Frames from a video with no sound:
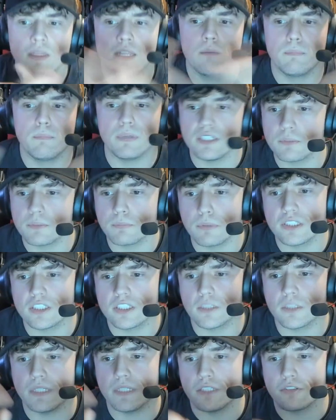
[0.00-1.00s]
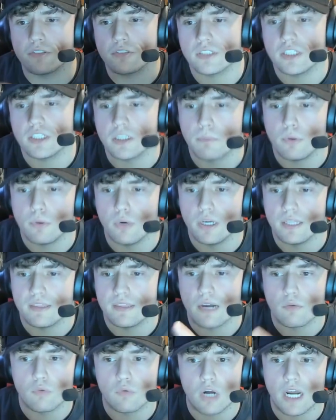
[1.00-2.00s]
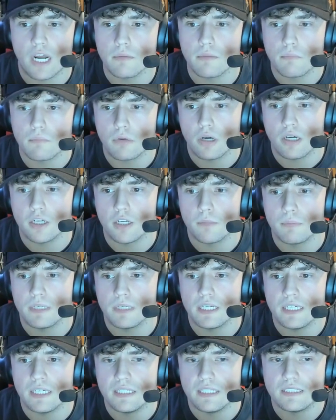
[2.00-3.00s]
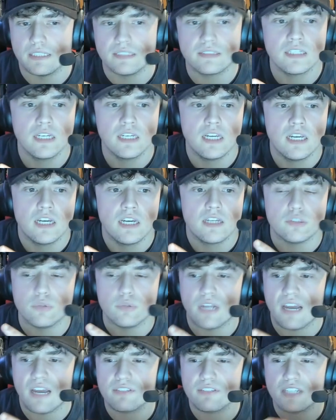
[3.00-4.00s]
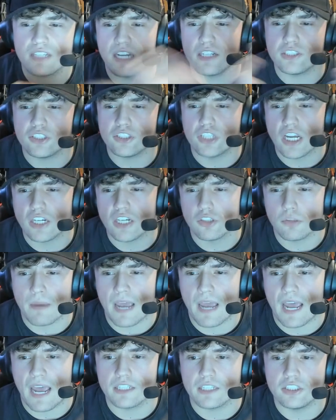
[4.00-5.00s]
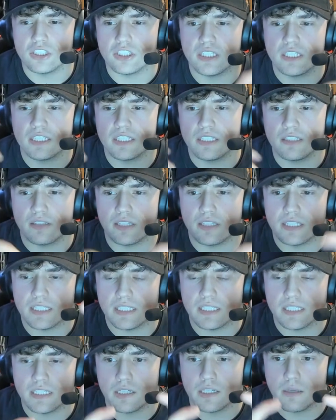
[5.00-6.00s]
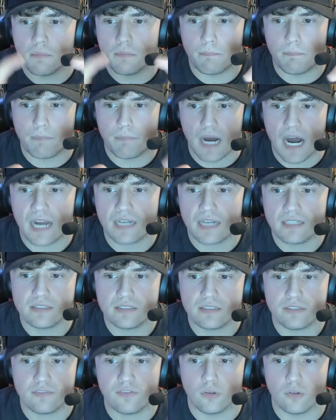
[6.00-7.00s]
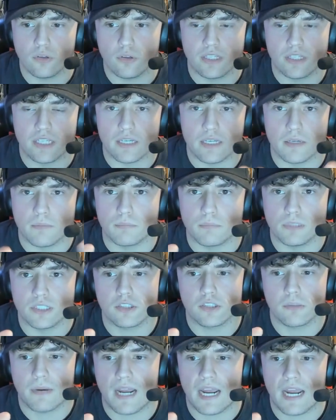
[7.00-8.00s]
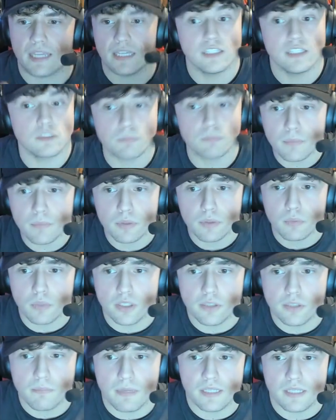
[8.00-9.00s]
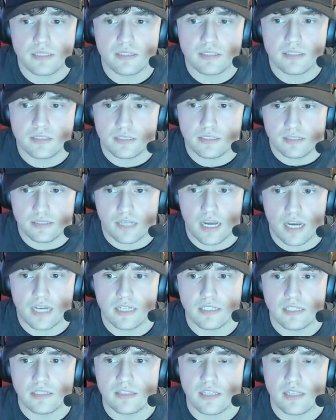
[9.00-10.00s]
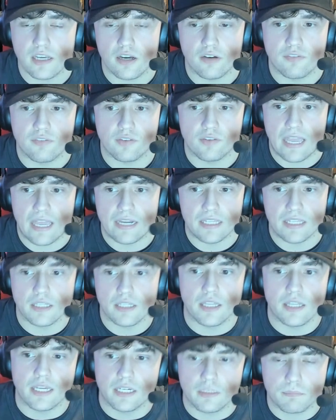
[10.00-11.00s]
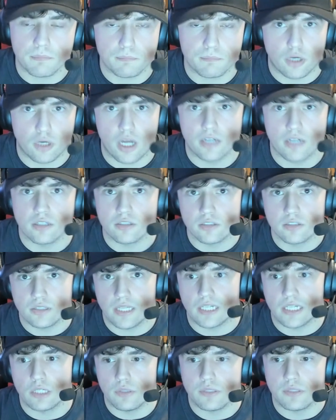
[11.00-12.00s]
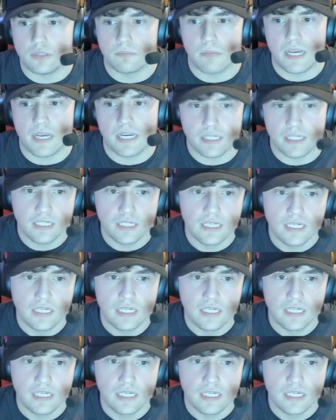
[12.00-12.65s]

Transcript: But this brings up an interesting point that Ryan brought up in his. You would have to kind of change the packaging. The box for the blister pack is probably one of the best designs of any like product LEGO has made,